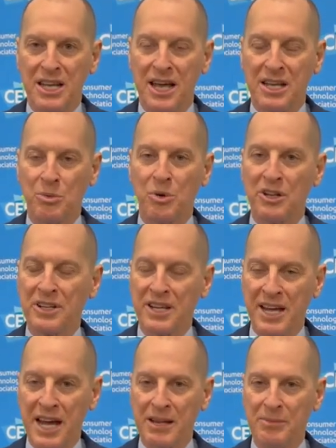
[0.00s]
and the world
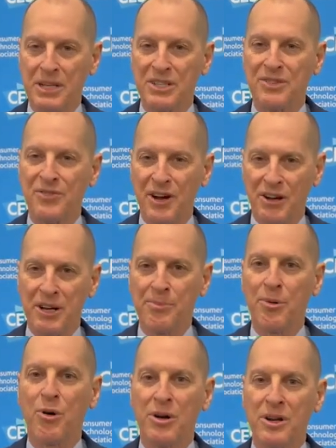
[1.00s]
economy is very
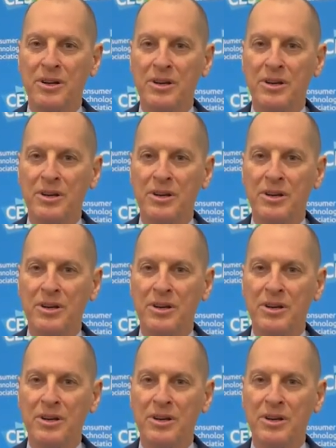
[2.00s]
important